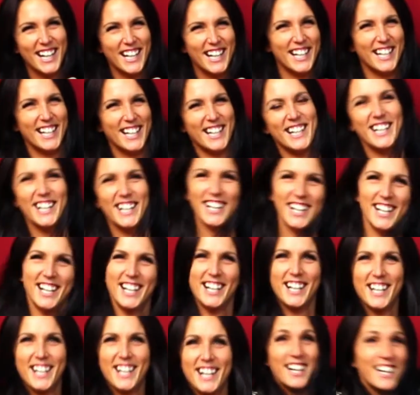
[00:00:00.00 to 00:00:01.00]
God.
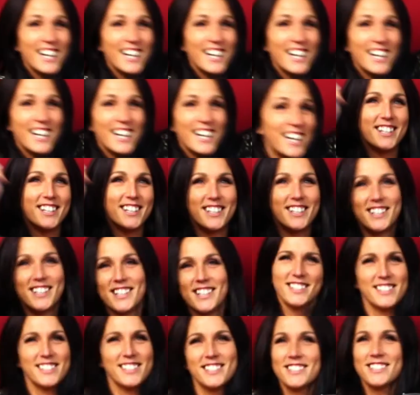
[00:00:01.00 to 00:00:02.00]
All
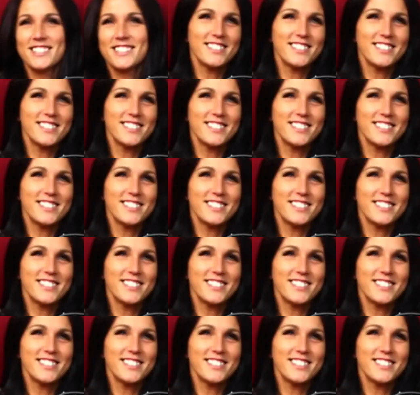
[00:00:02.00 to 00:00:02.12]
right.